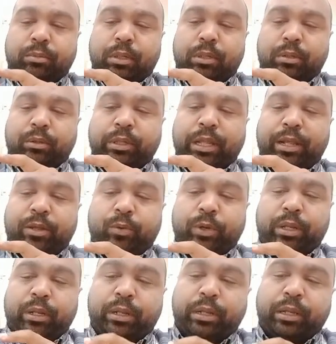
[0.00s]
liquid
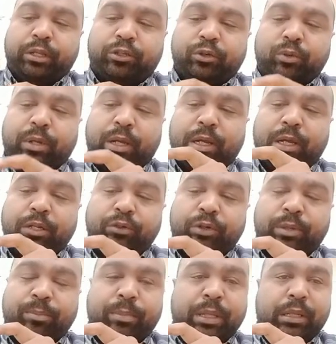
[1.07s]
into a 100
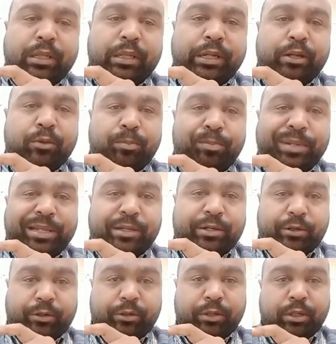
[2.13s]
milliliter beaker.
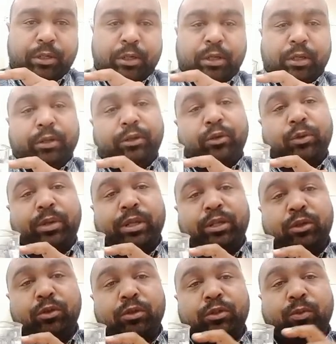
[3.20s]
You can
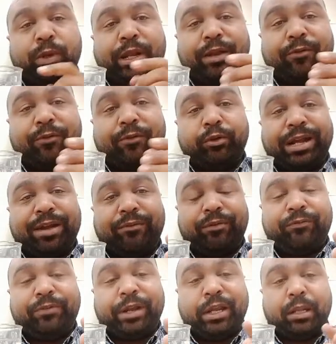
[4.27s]
use whatever you have
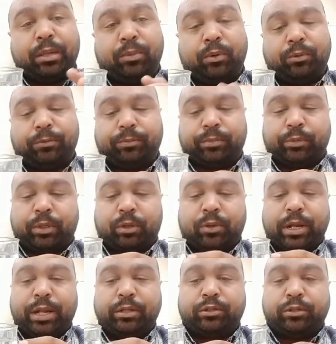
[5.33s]
available. All right.
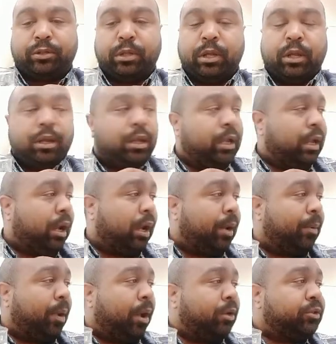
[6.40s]

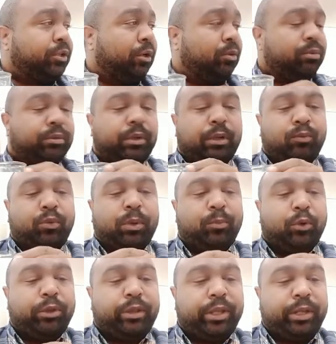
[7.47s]
Also, one more
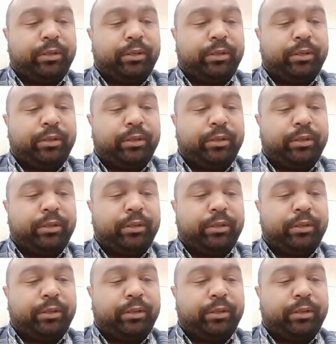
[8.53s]
thing.